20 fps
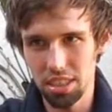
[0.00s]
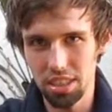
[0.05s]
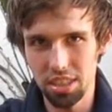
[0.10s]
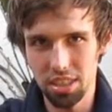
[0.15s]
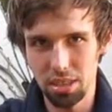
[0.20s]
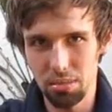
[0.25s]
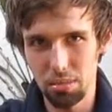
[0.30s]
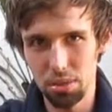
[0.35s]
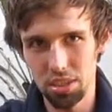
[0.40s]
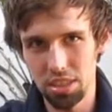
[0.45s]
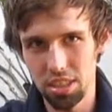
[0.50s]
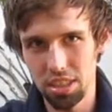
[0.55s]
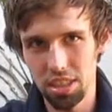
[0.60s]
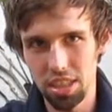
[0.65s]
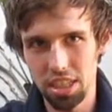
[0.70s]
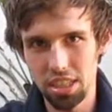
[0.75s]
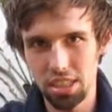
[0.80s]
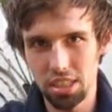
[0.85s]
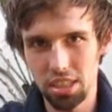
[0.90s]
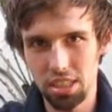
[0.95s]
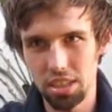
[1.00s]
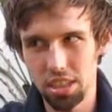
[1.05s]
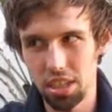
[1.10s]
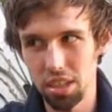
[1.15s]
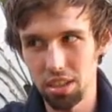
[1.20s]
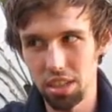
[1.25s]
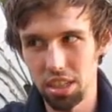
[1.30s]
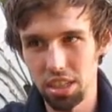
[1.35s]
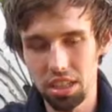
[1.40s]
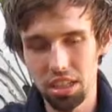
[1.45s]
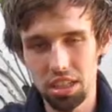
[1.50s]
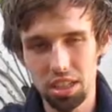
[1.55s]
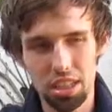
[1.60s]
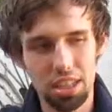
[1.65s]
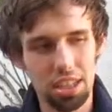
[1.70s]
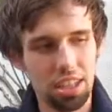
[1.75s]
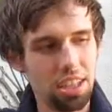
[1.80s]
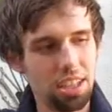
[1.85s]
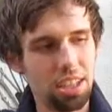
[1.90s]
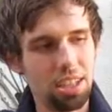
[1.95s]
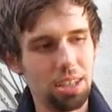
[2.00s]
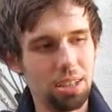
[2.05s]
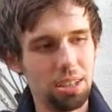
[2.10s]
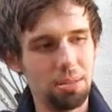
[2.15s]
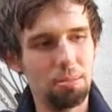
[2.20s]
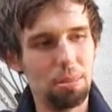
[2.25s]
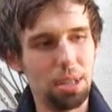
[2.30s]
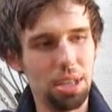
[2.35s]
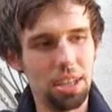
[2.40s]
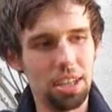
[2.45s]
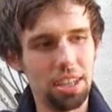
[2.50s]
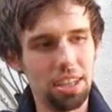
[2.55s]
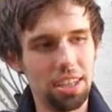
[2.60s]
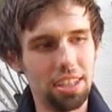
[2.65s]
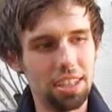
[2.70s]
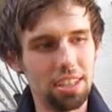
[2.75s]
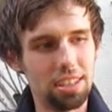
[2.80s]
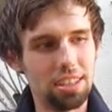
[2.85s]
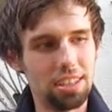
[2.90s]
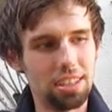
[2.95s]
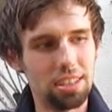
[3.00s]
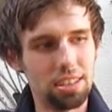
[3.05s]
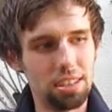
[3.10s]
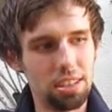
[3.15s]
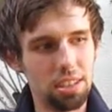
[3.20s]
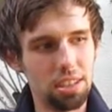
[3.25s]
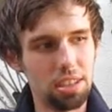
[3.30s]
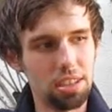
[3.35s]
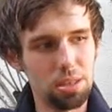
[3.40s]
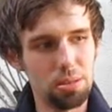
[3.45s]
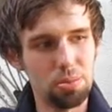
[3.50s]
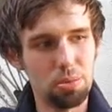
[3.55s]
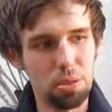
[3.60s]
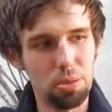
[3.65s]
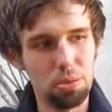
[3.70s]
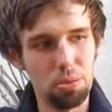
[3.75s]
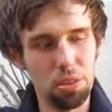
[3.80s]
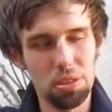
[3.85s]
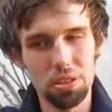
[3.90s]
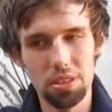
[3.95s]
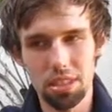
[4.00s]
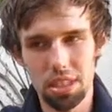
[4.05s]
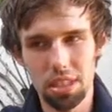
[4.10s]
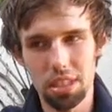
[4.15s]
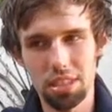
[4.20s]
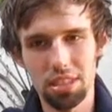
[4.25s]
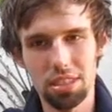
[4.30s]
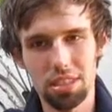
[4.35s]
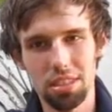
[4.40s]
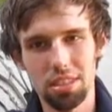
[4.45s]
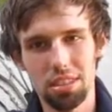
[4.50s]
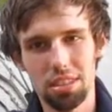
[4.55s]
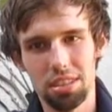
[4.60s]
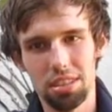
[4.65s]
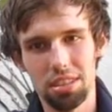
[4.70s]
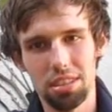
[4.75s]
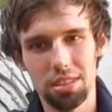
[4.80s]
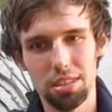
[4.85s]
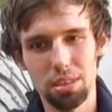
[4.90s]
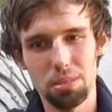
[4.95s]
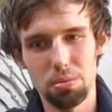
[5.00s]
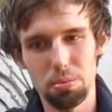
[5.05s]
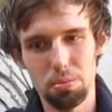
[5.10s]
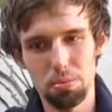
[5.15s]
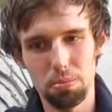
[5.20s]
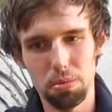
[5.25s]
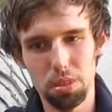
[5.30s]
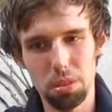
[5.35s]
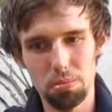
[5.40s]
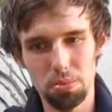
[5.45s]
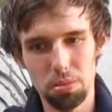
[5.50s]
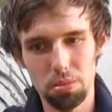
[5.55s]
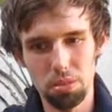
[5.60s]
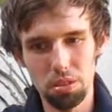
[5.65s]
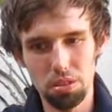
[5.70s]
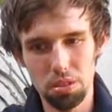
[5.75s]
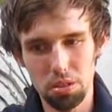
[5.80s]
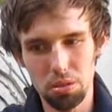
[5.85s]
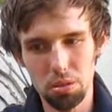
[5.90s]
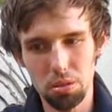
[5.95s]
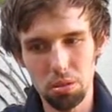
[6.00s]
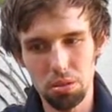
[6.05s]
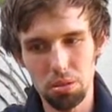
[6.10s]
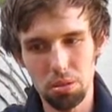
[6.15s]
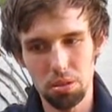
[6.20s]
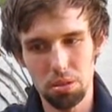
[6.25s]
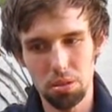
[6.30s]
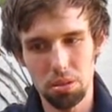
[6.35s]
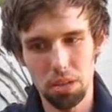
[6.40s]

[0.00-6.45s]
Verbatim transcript: it's almost unnecessary but it's it's been really nice. It's it's been really cool.